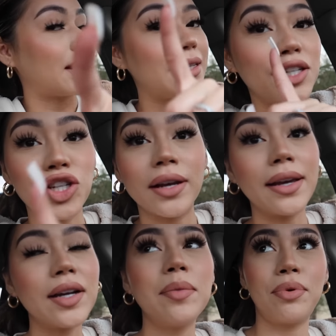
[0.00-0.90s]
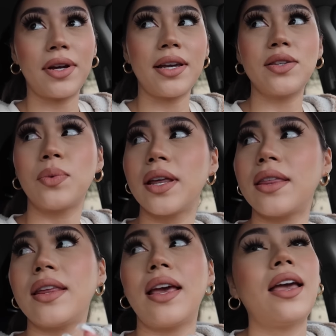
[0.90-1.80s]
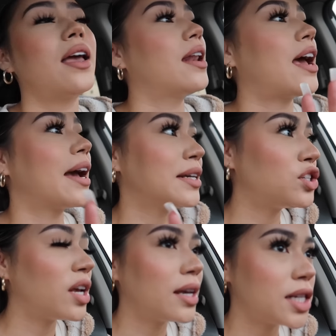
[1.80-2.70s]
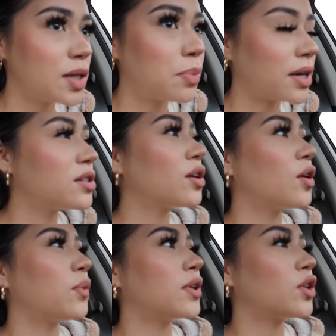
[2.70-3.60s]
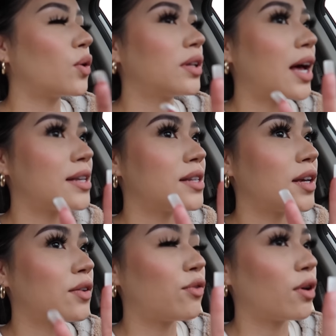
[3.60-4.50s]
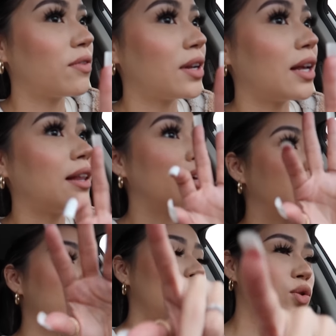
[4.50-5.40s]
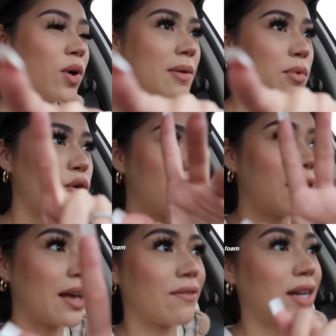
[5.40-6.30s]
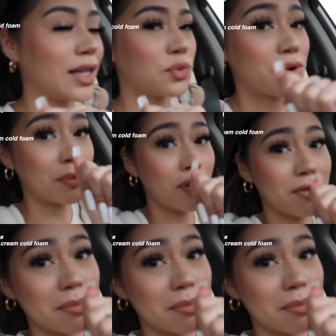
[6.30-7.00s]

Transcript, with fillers: It's a chicken caprese with an iced shaken espresso with no classic, four vanilla, two white mocha, and vanilla sweet cream coffee.